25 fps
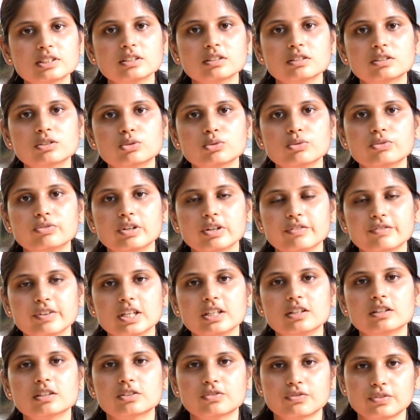us to
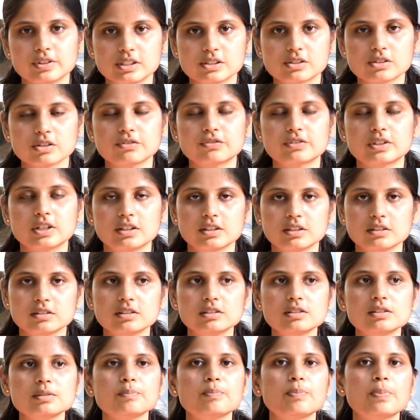various fields of
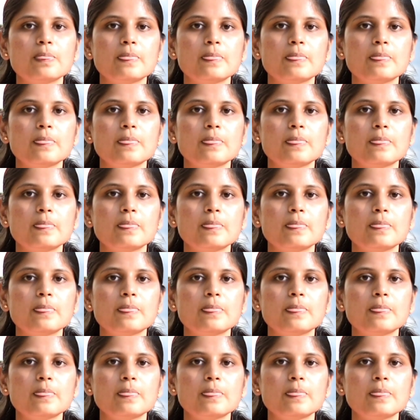careers.